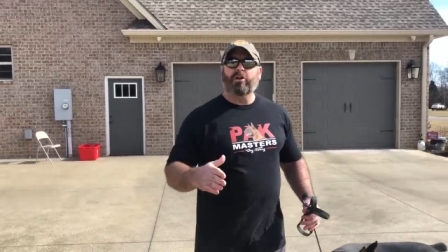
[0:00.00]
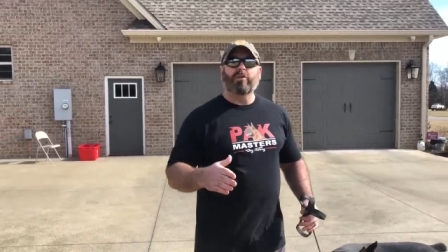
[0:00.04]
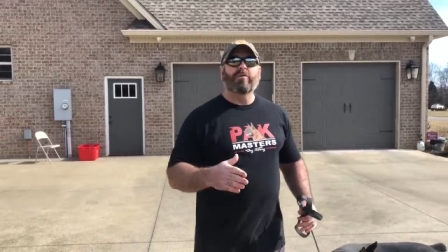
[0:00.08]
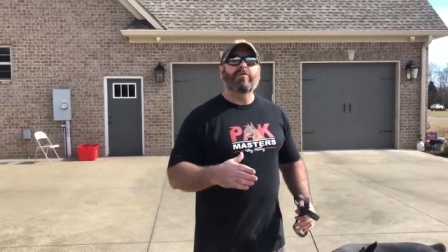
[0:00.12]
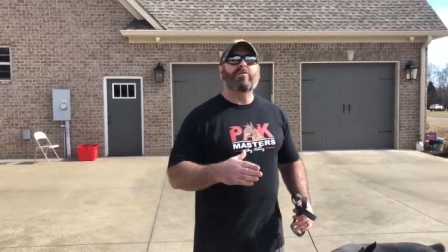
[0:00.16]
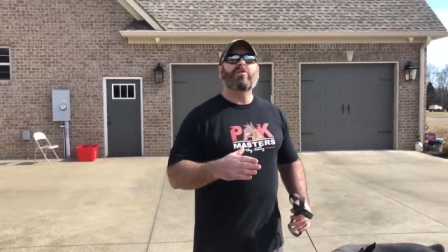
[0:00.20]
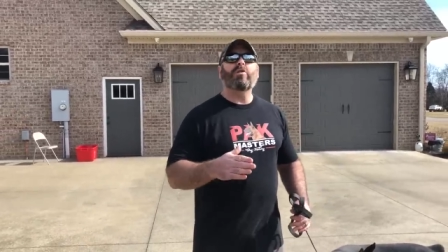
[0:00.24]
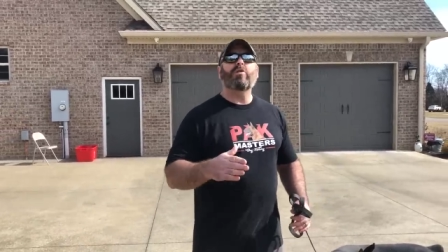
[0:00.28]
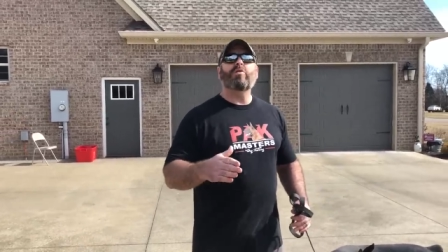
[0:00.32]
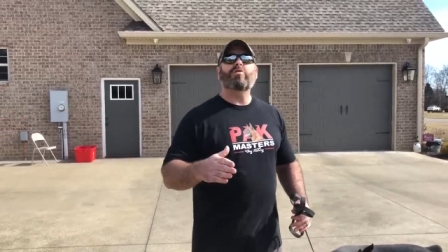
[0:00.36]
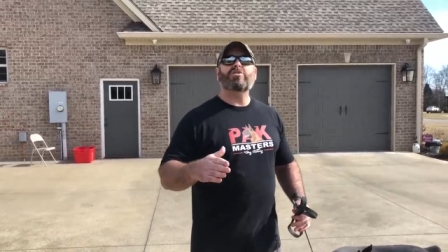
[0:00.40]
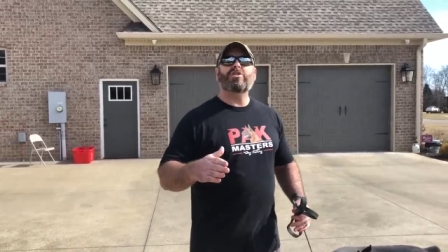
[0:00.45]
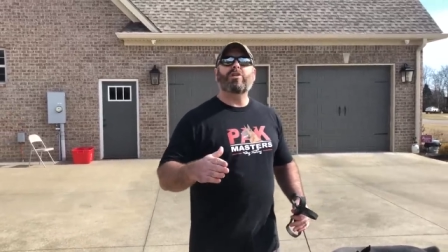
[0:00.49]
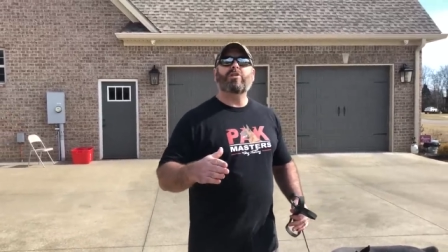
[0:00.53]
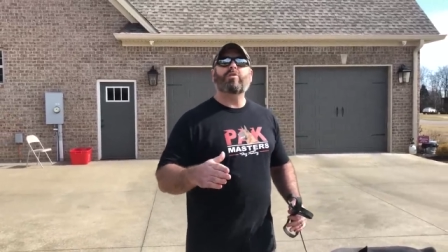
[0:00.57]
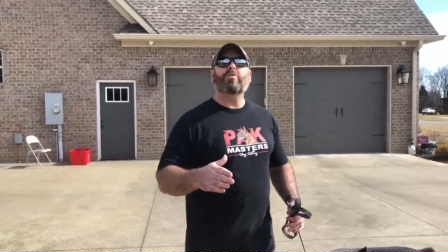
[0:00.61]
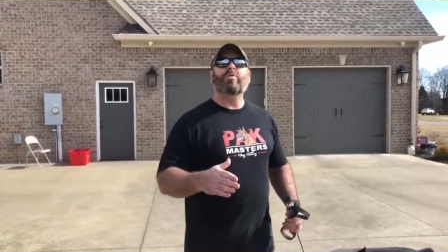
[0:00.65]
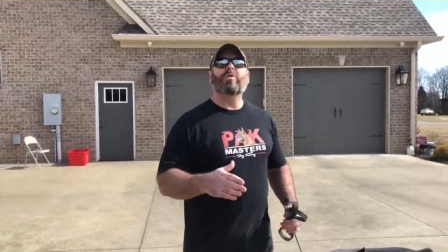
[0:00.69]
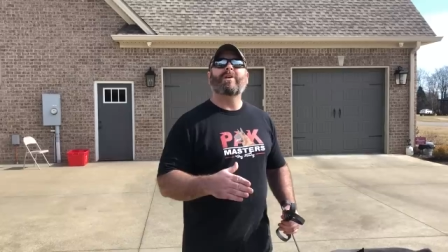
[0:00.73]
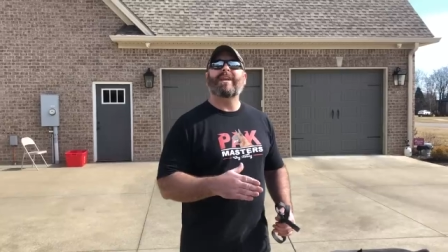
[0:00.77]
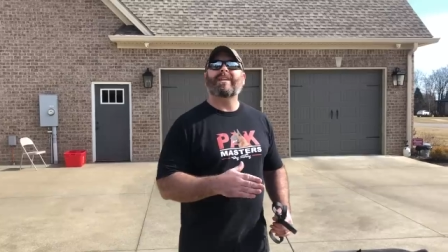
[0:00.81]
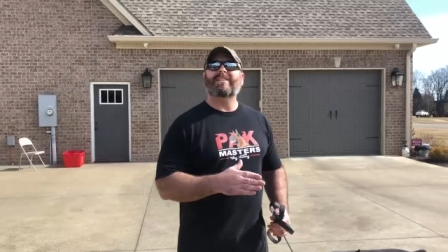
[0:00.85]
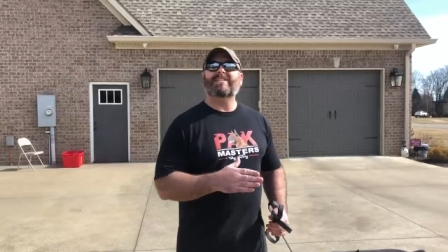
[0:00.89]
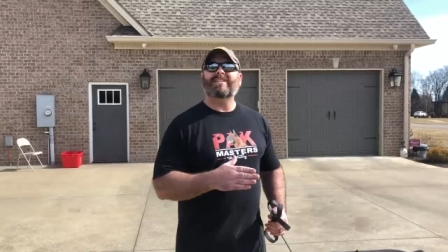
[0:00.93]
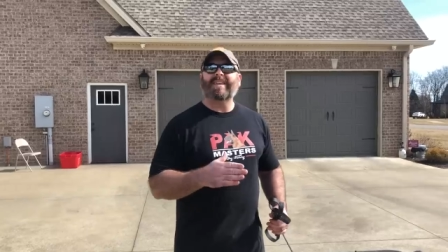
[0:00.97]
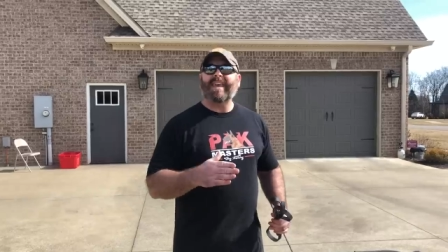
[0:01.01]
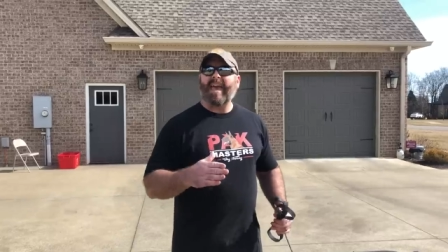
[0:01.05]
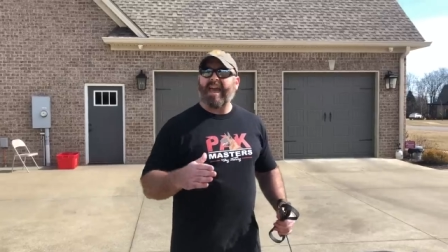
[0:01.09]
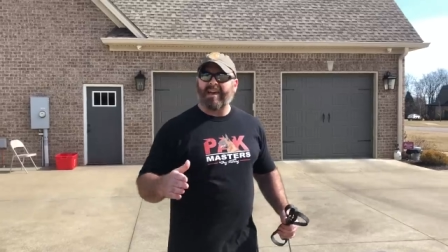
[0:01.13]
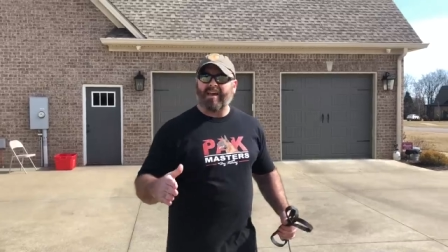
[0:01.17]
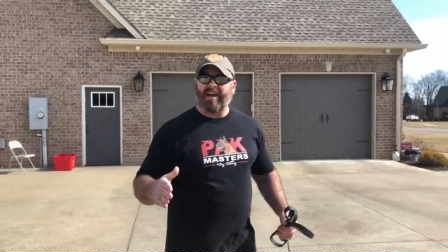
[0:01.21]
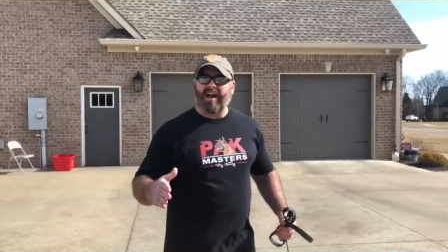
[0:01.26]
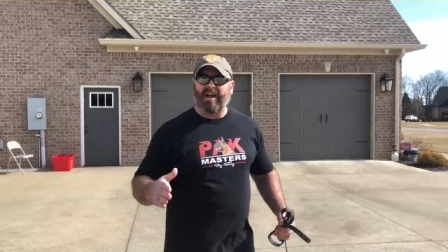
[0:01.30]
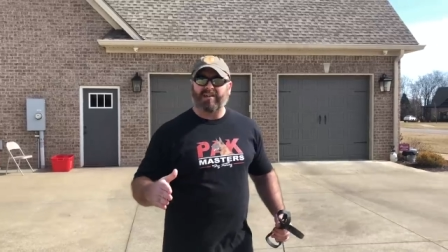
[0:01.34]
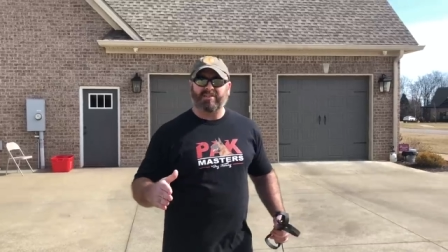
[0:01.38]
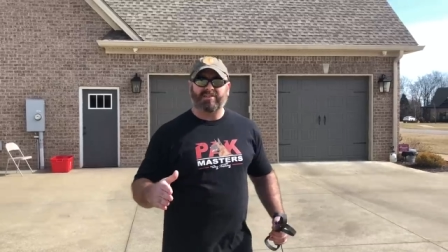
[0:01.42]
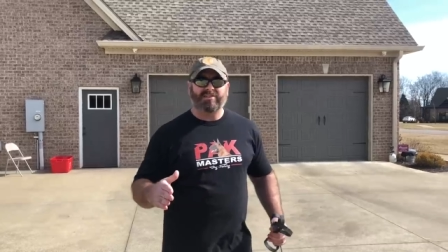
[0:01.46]
Confusion creates
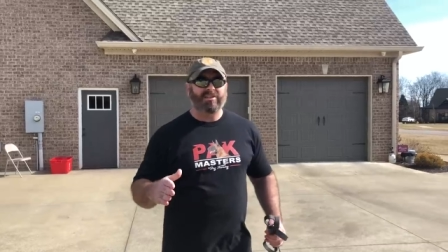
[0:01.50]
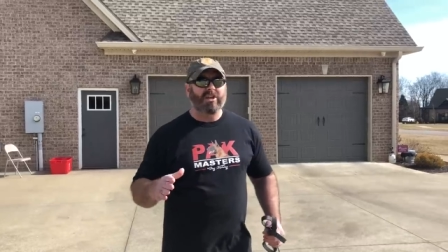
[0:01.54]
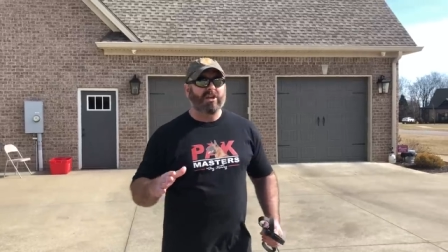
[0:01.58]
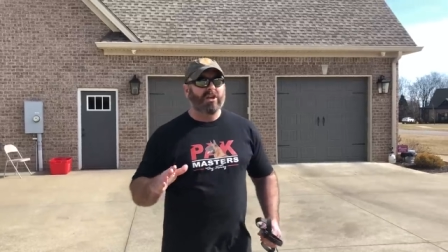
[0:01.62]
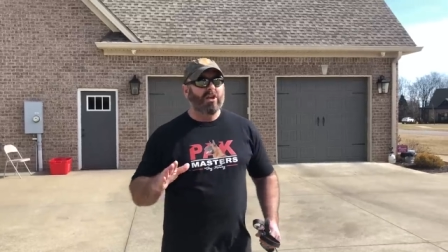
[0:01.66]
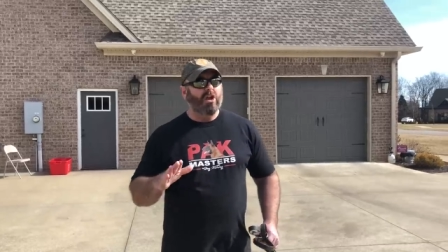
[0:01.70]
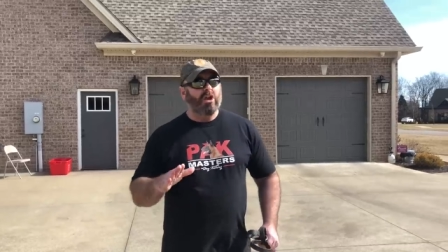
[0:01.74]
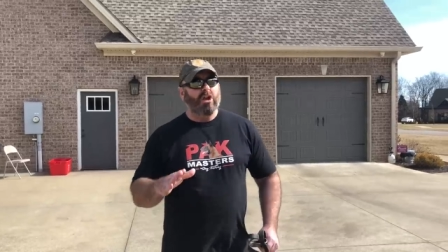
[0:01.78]
chaos.